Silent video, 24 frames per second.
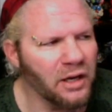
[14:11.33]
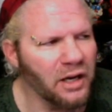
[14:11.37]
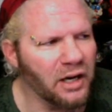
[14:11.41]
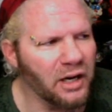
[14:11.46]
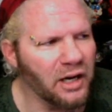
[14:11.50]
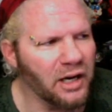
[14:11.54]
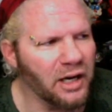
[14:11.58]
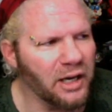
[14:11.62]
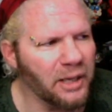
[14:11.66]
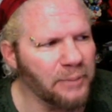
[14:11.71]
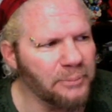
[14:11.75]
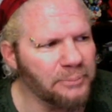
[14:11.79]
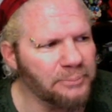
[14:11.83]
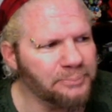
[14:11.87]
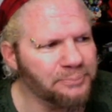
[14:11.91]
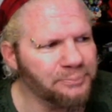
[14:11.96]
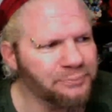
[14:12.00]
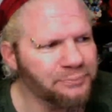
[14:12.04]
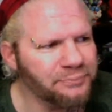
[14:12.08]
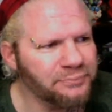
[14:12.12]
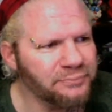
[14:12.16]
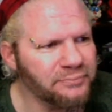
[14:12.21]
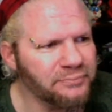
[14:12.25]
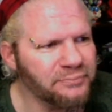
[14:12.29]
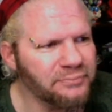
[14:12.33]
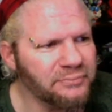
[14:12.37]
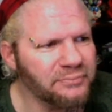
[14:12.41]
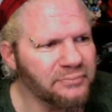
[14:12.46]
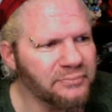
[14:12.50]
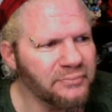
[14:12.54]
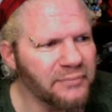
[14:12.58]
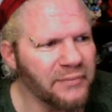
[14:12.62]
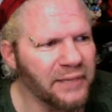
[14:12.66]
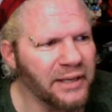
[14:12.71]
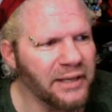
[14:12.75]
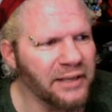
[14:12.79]

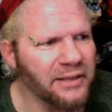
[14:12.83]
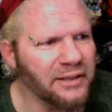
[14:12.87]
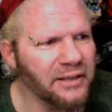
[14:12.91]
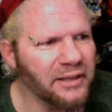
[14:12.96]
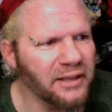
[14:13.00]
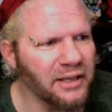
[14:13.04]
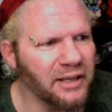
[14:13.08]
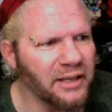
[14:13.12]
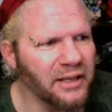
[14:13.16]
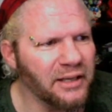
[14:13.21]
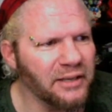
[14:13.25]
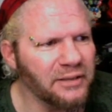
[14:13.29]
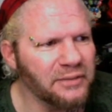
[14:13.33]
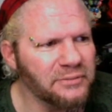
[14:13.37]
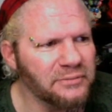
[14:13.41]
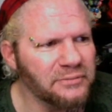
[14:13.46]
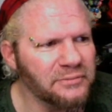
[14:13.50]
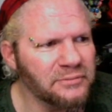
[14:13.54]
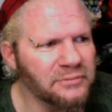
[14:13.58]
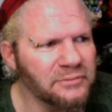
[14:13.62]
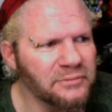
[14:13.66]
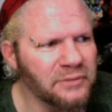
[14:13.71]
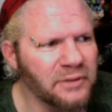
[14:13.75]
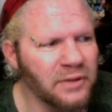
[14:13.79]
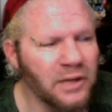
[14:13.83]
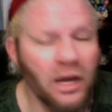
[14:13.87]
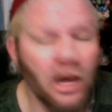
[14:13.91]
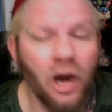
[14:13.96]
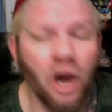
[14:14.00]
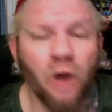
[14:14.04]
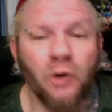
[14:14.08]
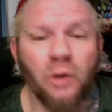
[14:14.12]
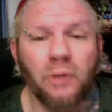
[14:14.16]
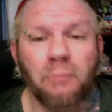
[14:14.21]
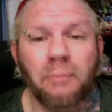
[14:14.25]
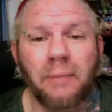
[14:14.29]
And
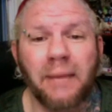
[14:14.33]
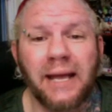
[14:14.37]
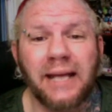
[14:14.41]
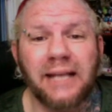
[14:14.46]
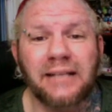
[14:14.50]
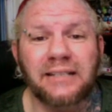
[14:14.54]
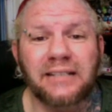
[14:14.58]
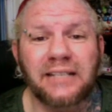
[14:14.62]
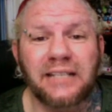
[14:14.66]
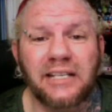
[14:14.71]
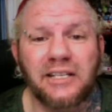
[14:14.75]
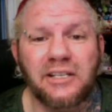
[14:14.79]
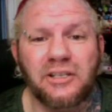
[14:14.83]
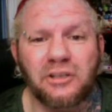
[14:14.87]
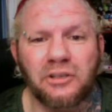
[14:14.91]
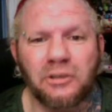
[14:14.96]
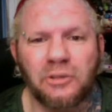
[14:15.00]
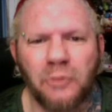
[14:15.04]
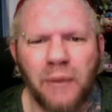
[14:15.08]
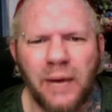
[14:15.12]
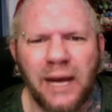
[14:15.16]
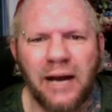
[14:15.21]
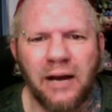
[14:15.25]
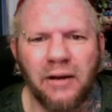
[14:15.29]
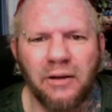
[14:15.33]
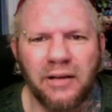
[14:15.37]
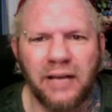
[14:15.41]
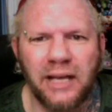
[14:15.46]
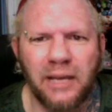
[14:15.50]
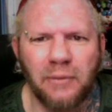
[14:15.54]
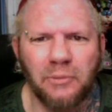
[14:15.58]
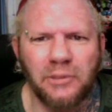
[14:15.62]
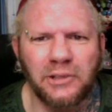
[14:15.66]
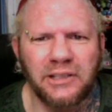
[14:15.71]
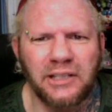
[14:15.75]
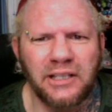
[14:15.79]
Bad Teacher. Wow,
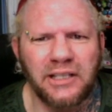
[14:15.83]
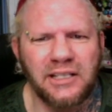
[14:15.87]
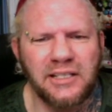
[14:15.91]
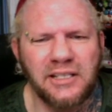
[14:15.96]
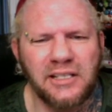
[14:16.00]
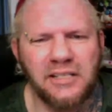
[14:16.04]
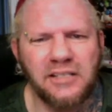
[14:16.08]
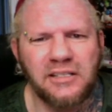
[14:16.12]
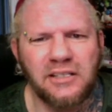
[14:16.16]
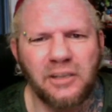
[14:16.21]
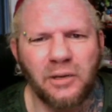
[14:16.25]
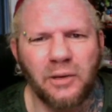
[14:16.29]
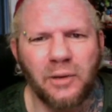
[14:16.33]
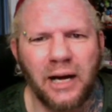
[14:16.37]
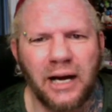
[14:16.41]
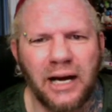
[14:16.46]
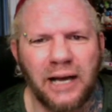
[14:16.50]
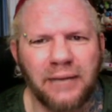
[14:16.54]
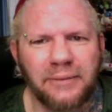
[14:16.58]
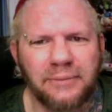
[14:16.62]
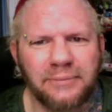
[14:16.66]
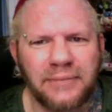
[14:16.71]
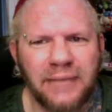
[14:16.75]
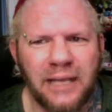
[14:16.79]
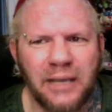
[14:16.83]
Cameron Diaz is so hot.